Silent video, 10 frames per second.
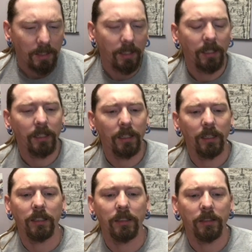
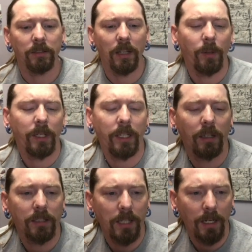and now I need a
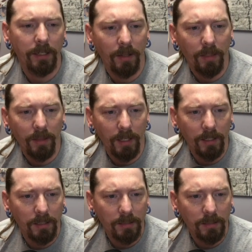second to think.